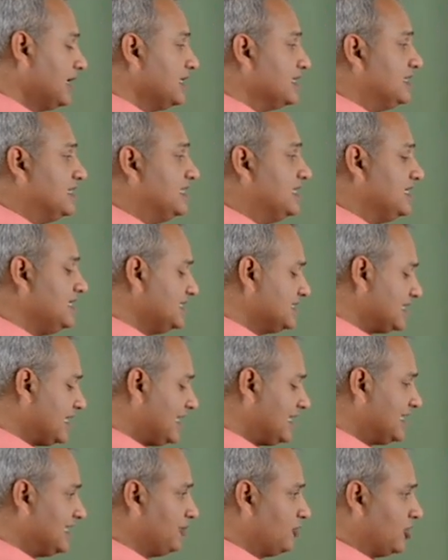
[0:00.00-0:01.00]
these
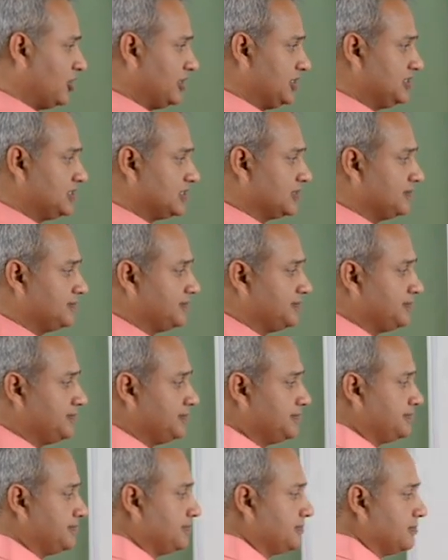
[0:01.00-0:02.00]
antibodies,
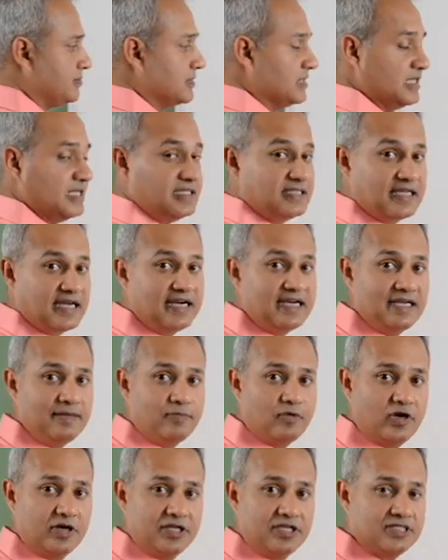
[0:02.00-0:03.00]
these
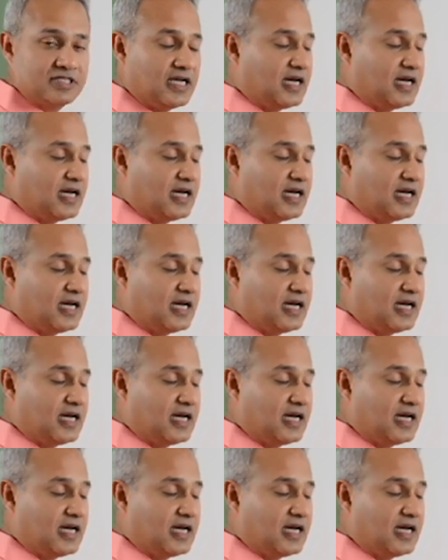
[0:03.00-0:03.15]
antibodies